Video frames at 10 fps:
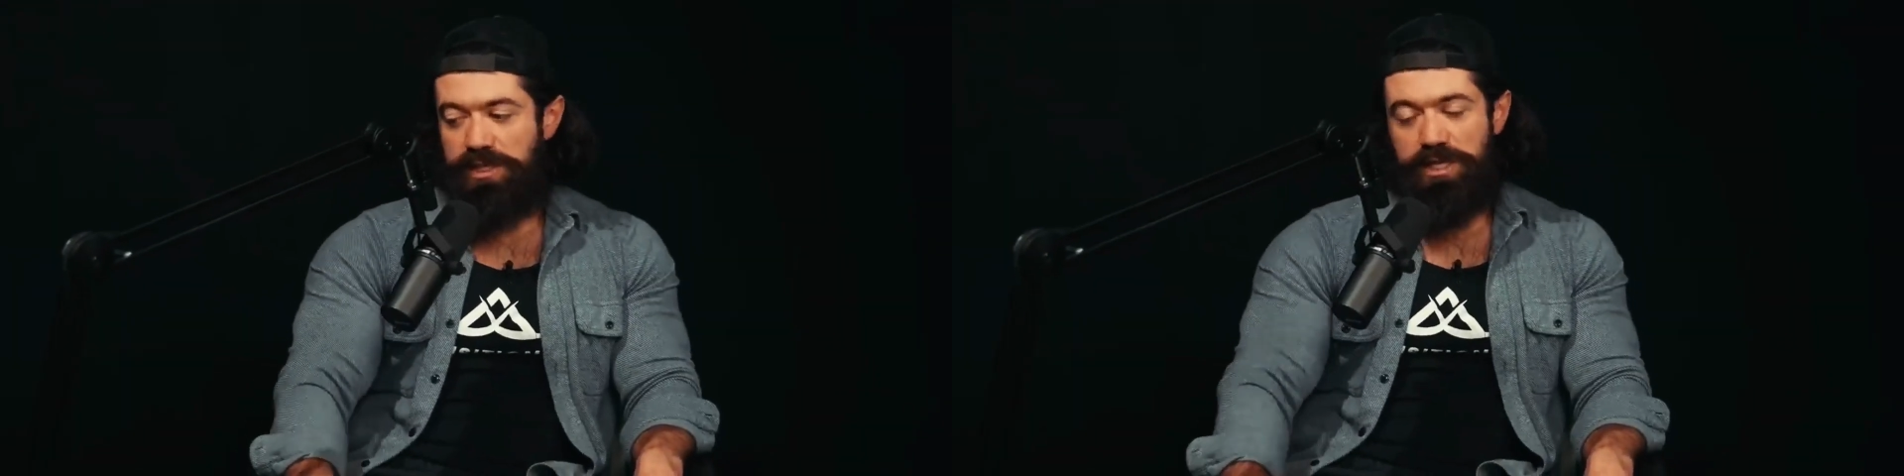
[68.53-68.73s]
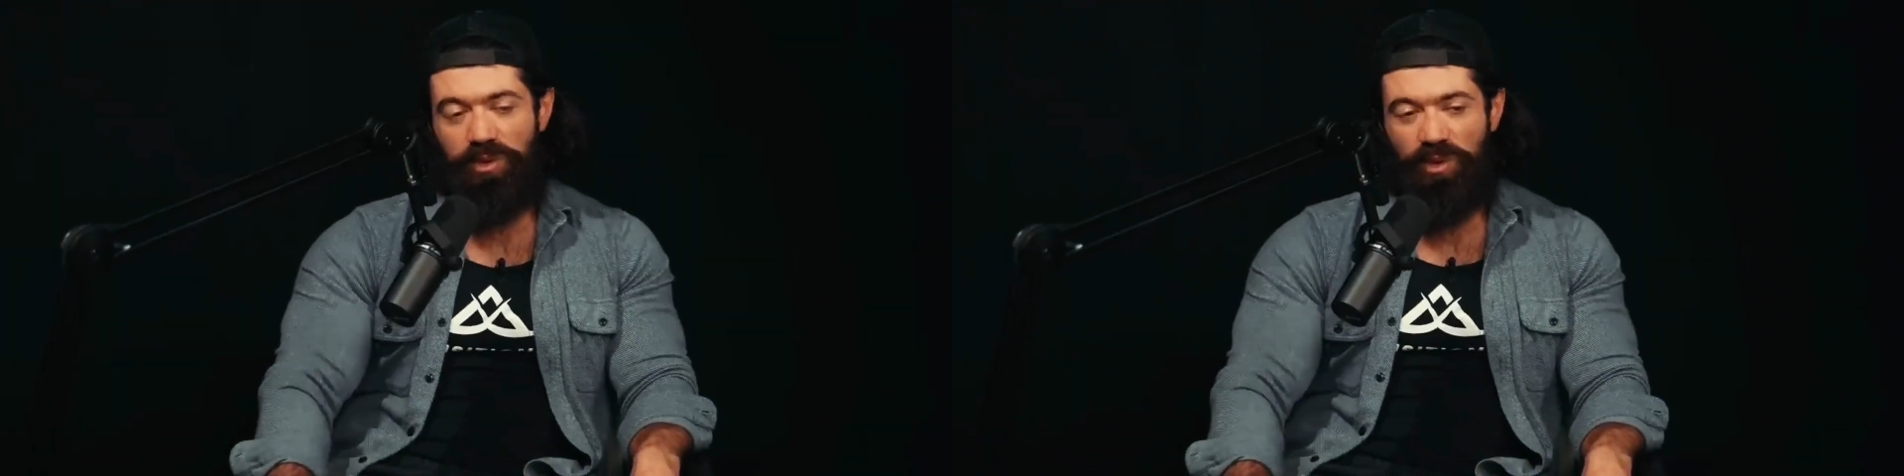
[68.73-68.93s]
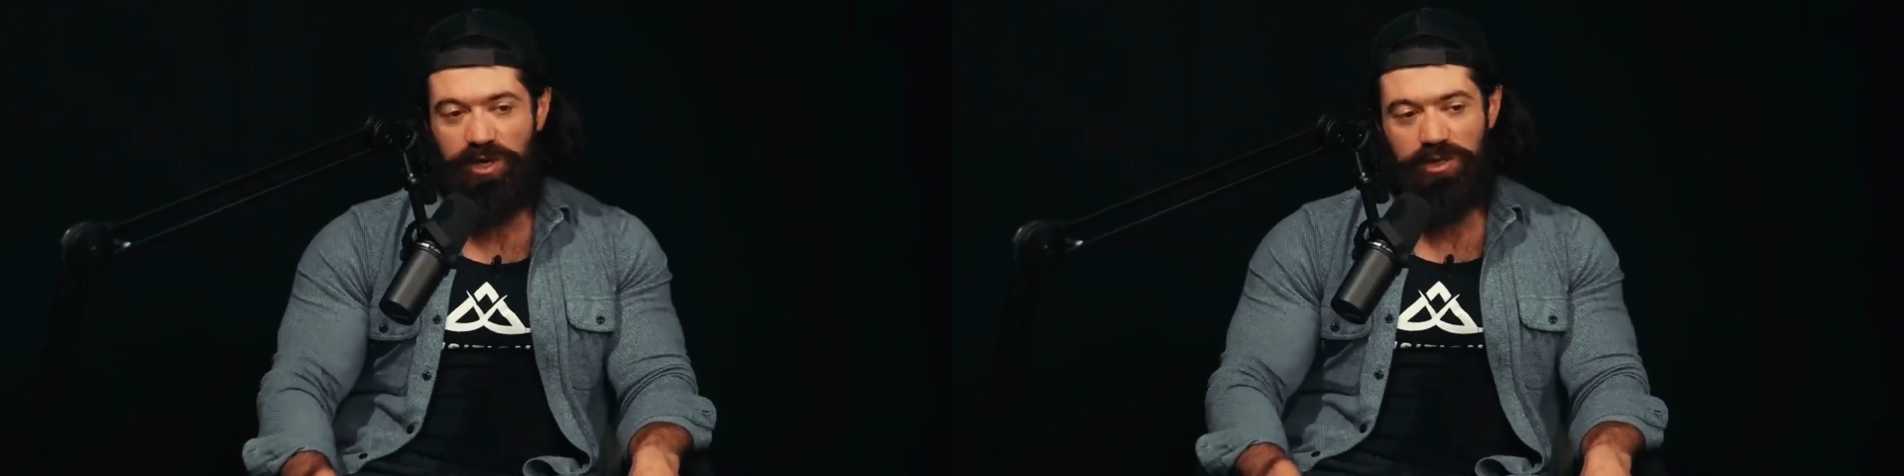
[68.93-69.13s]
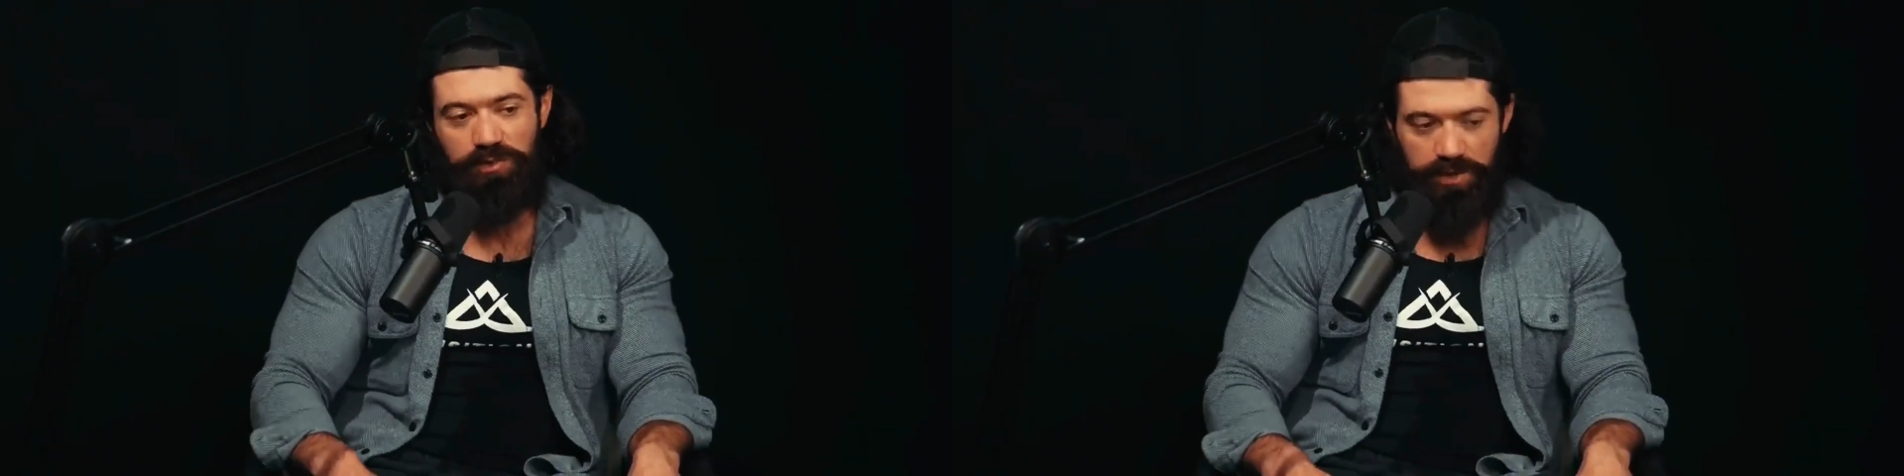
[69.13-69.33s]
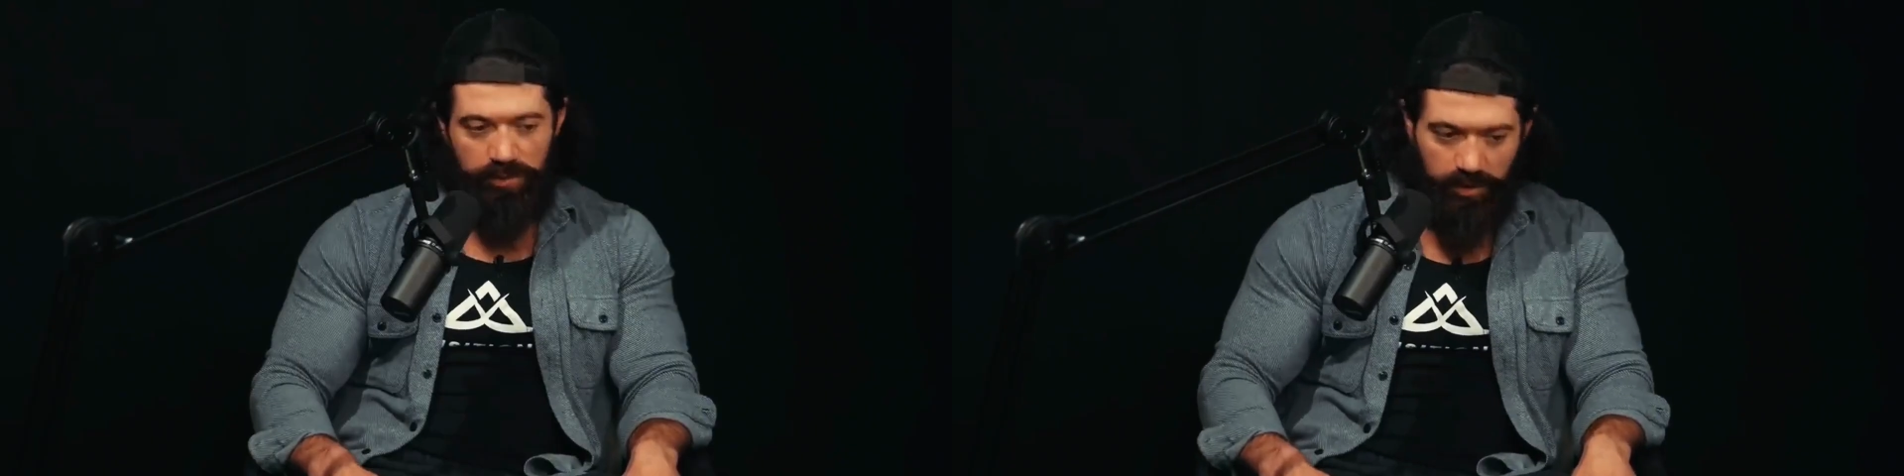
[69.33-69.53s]
year where I
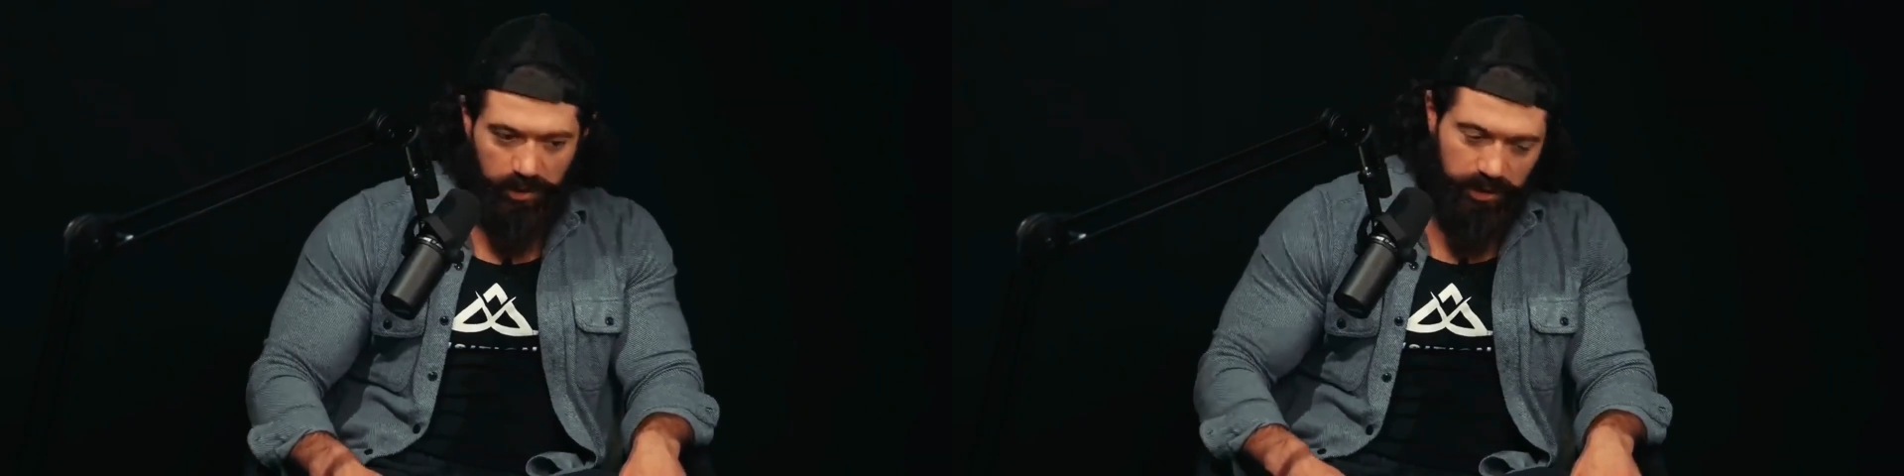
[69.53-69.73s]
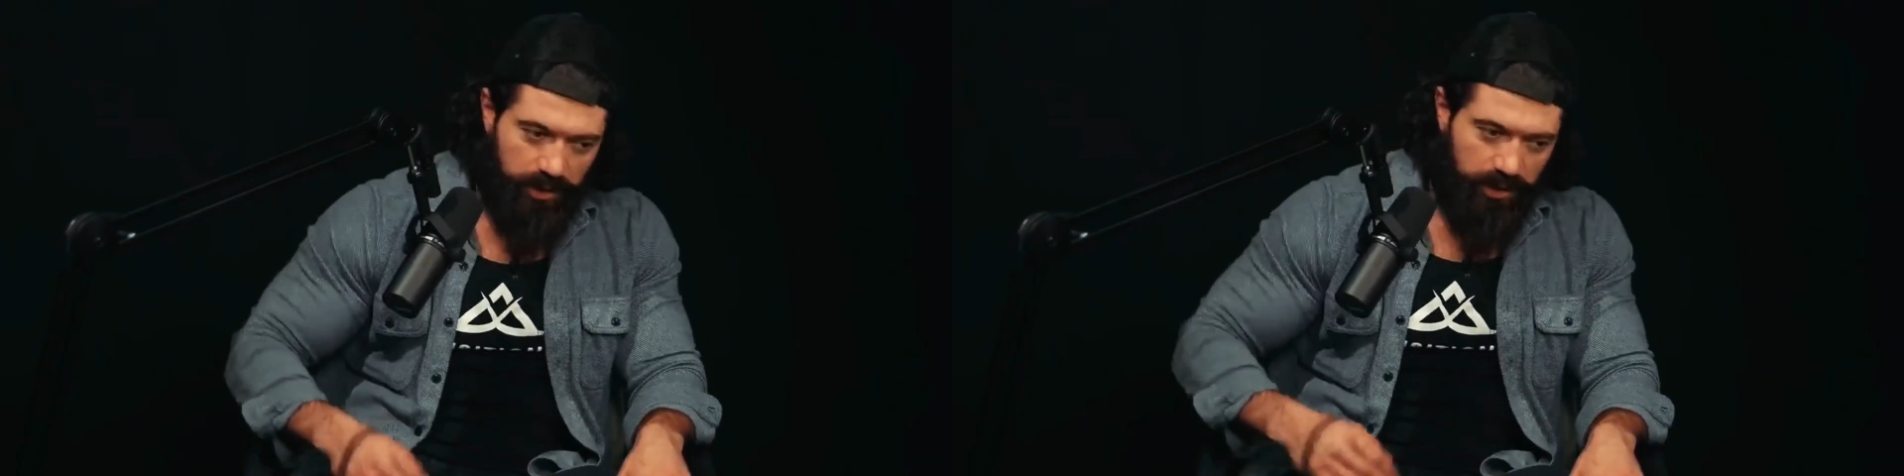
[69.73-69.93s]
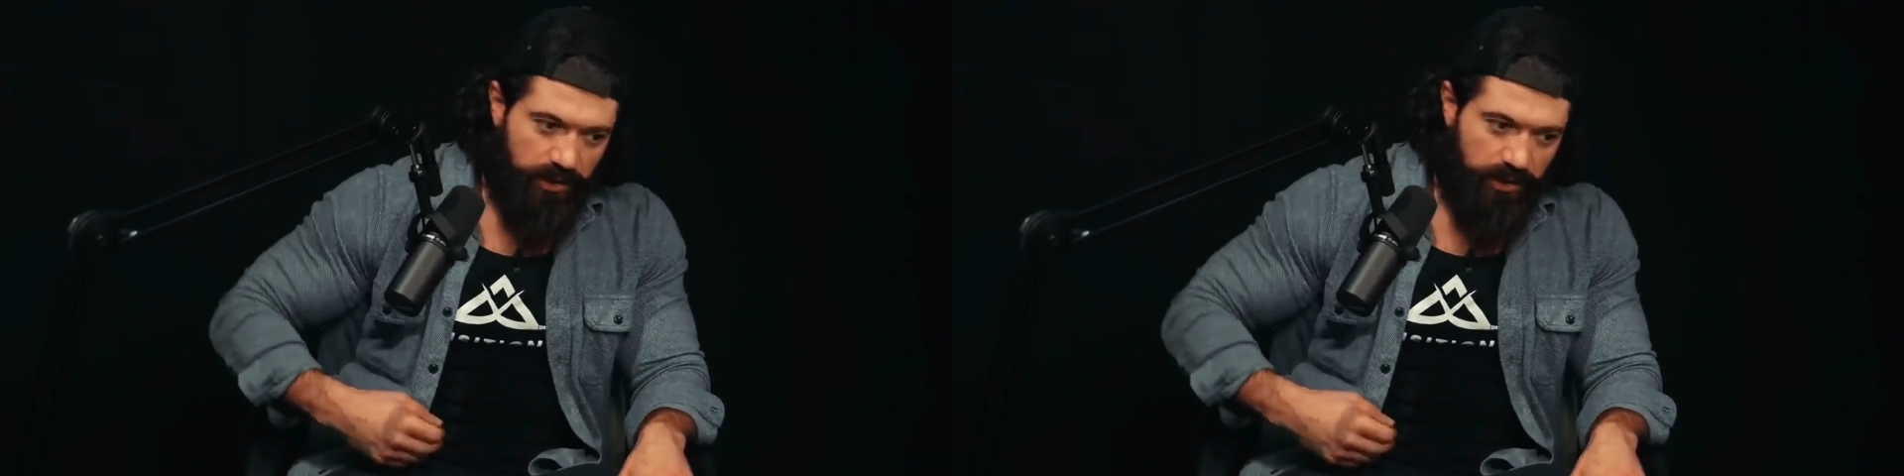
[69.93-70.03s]
couldn't really work.